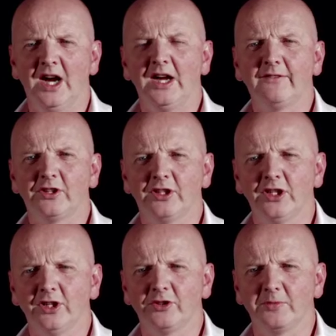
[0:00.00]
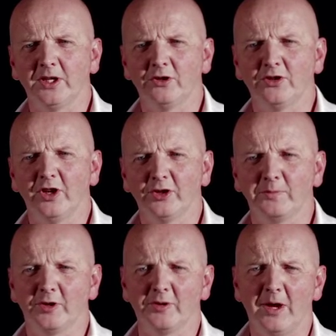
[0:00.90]
I have to learn to be a good
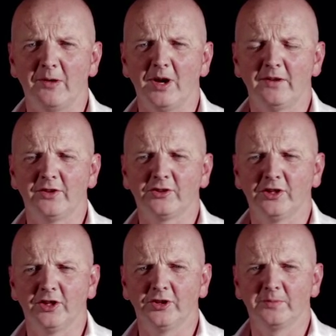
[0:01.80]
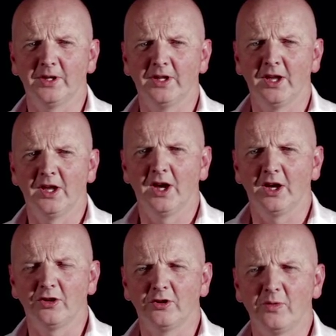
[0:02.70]
husband, and my wife has to learn to be a
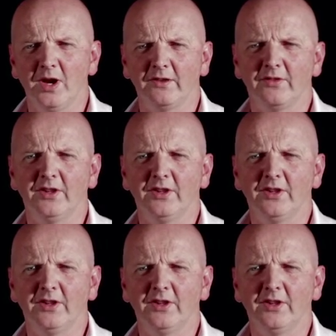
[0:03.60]
good wife,